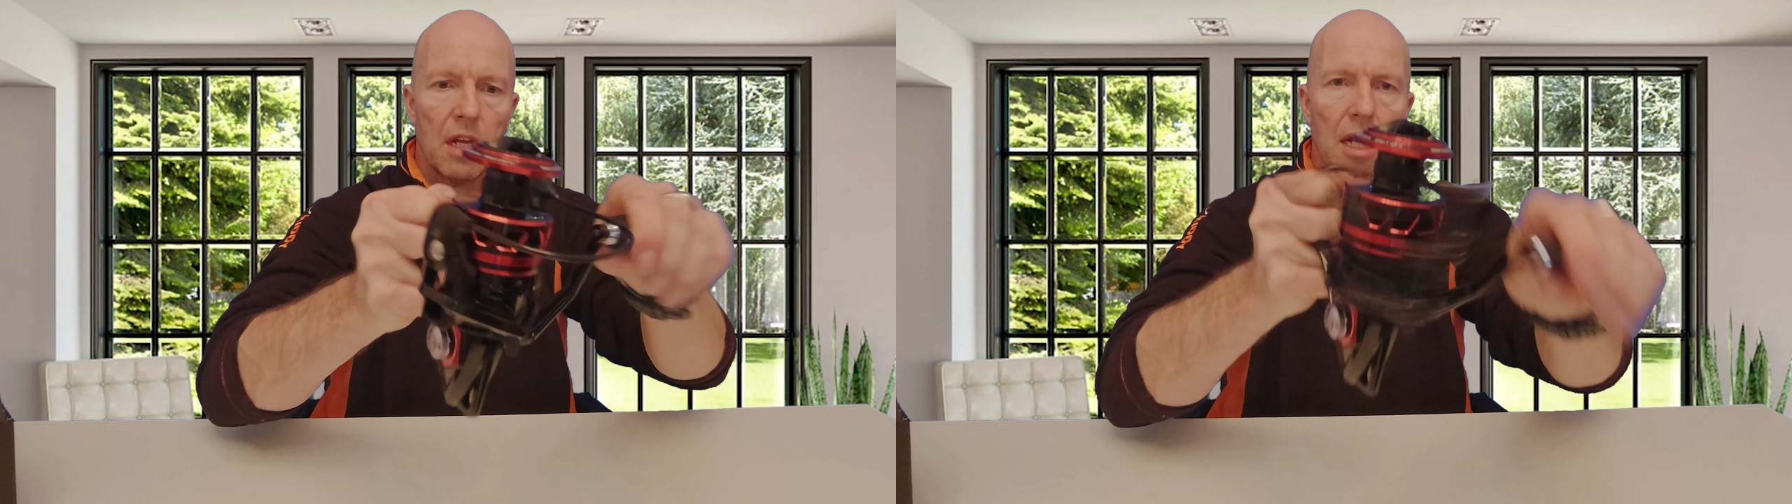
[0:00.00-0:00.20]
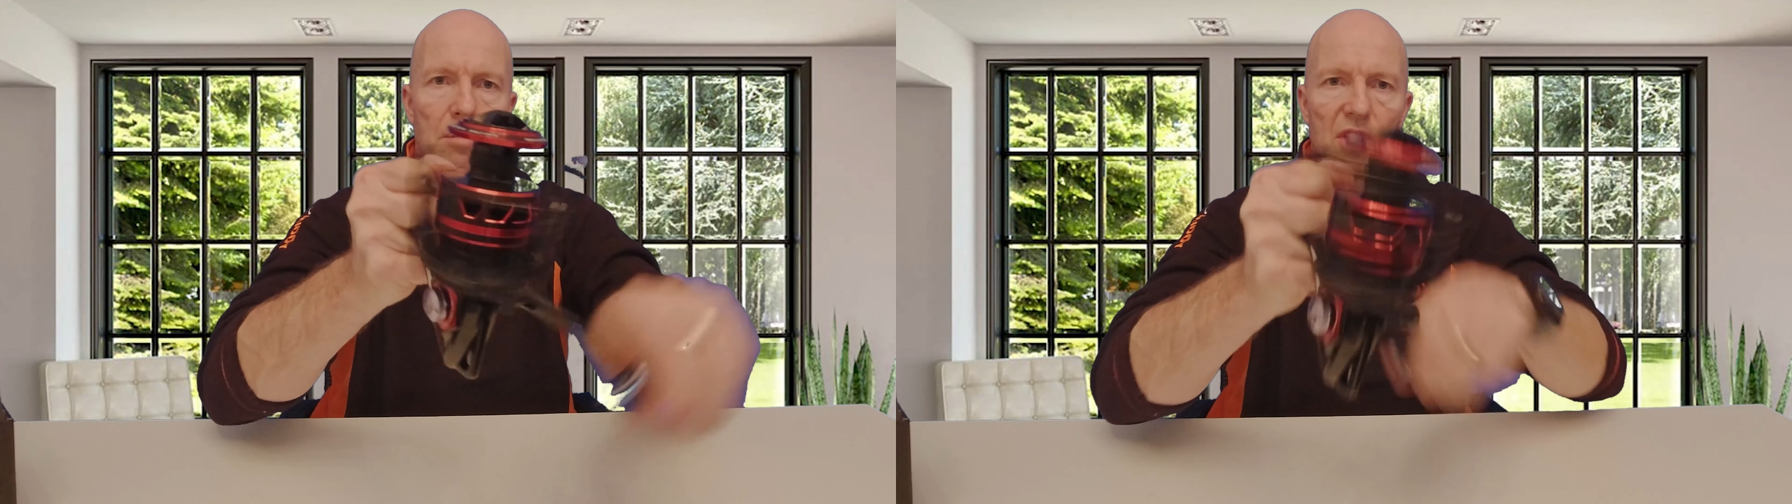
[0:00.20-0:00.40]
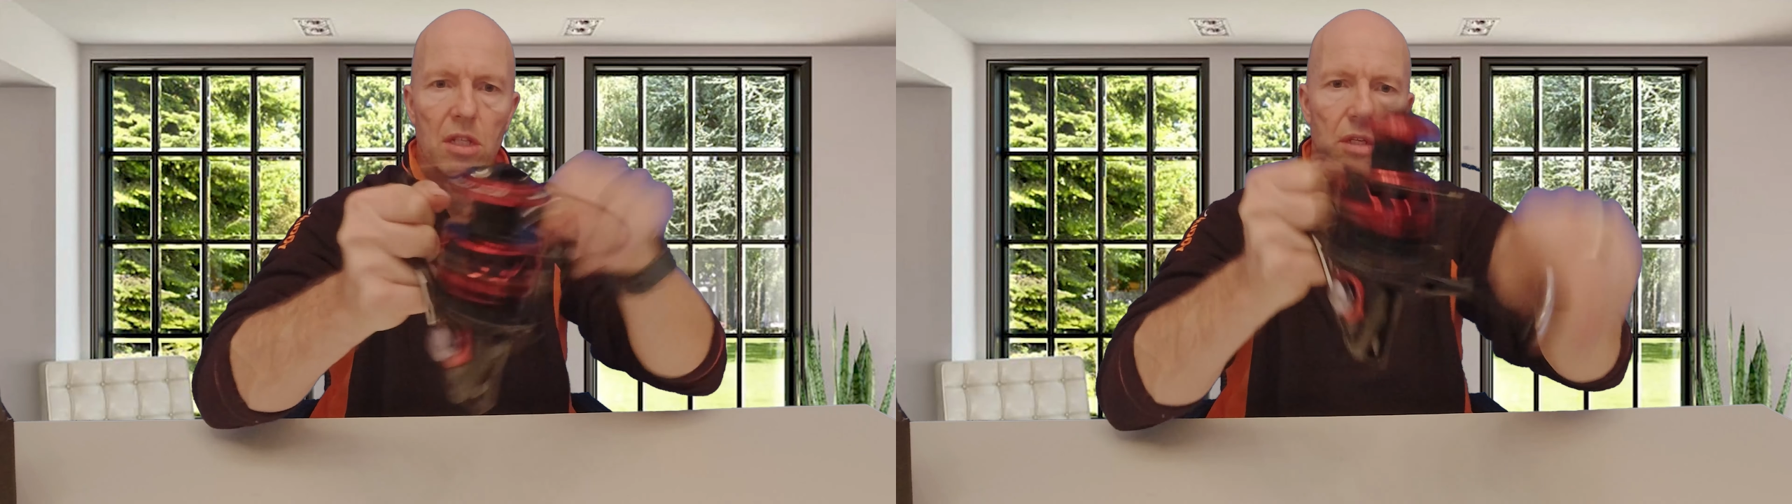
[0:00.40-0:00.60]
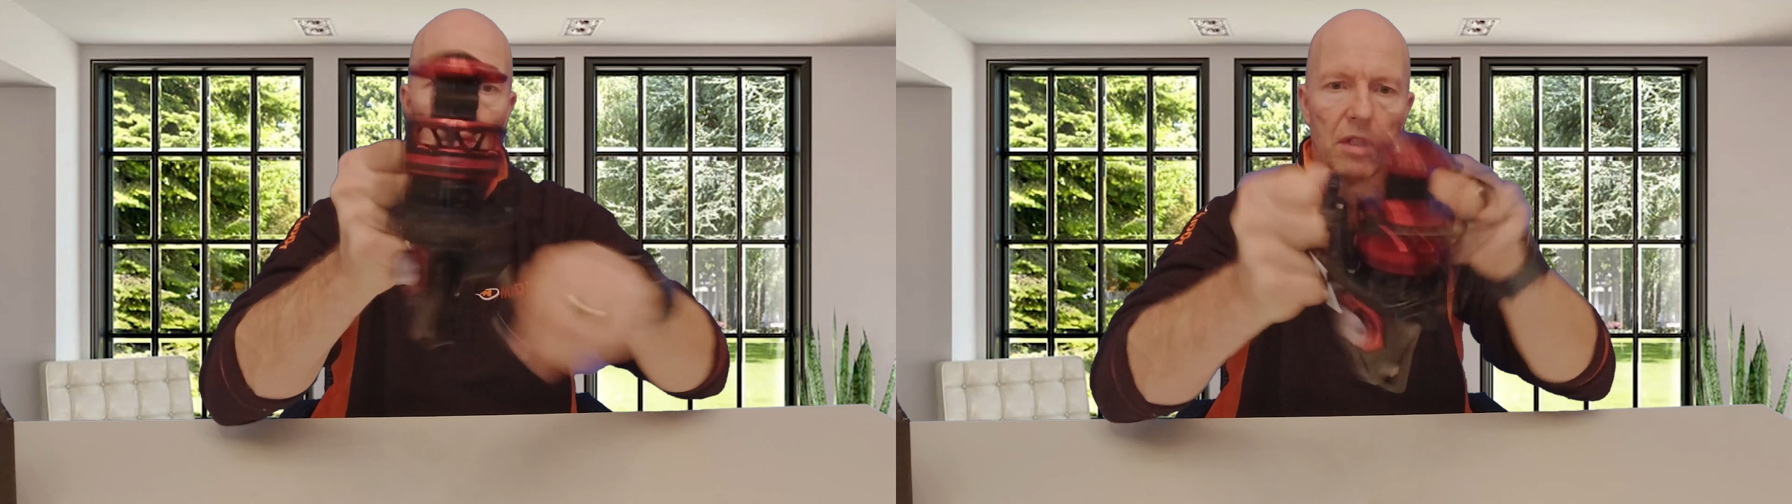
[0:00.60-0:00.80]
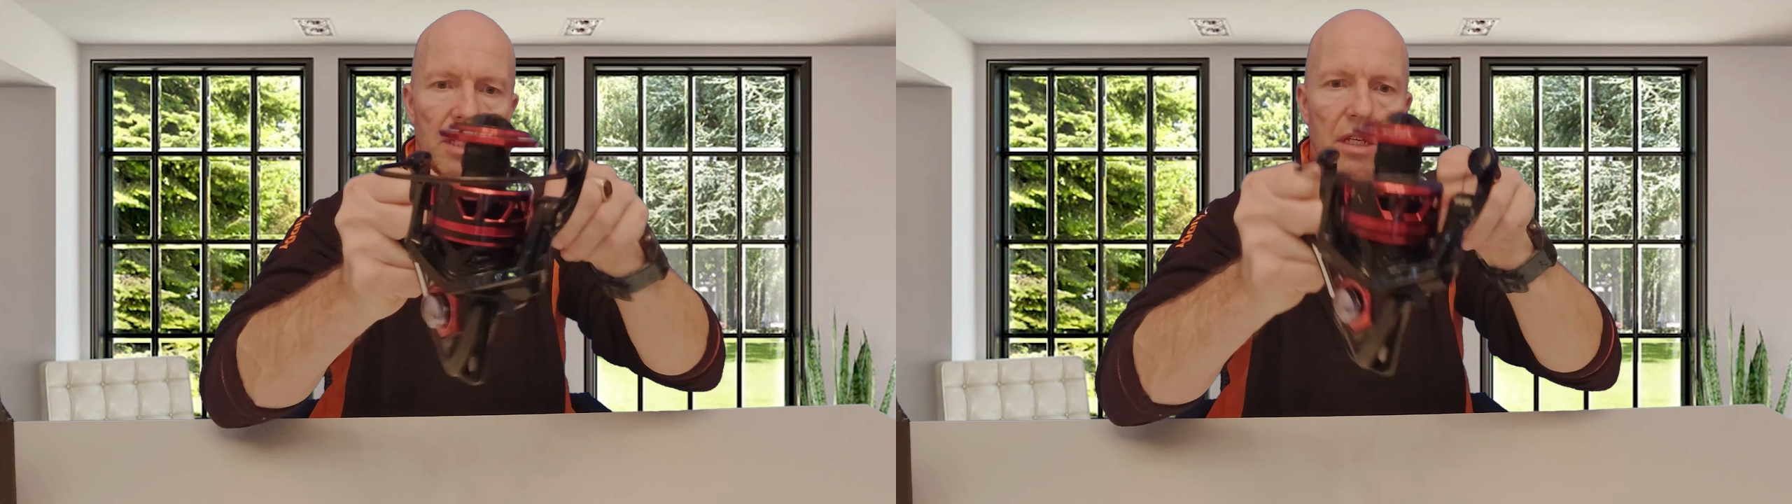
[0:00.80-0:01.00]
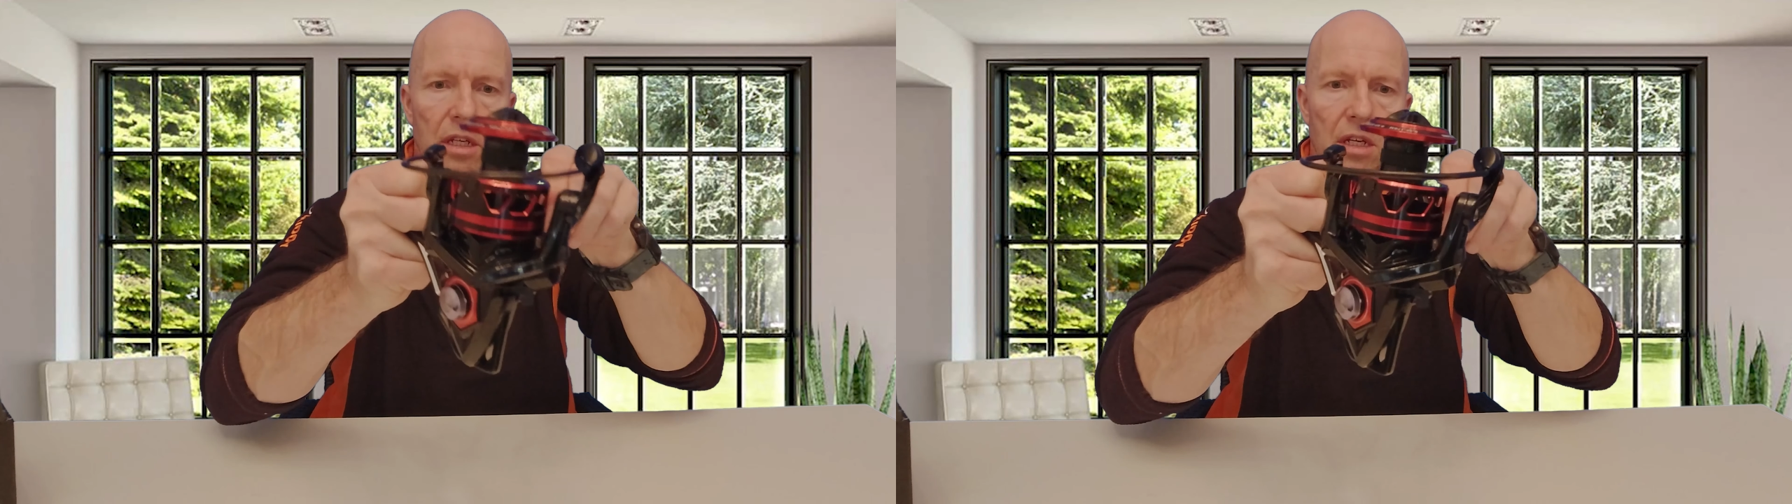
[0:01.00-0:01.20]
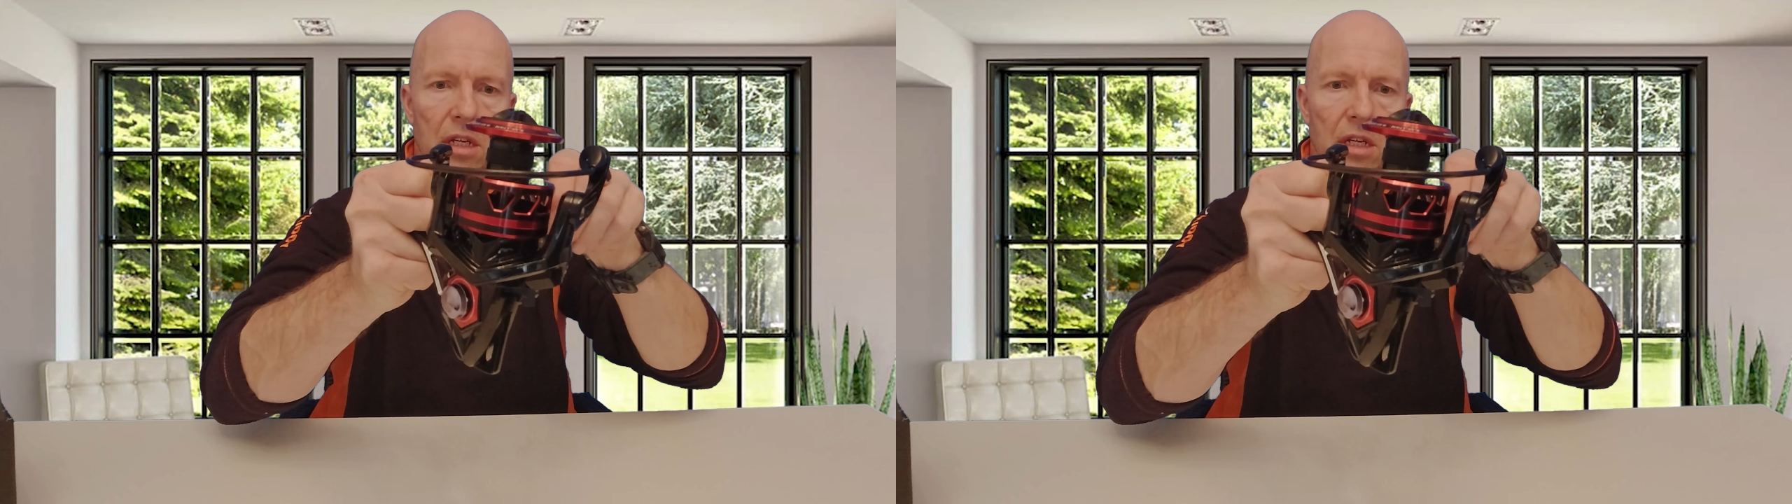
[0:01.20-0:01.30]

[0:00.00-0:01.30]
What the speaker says: absolutely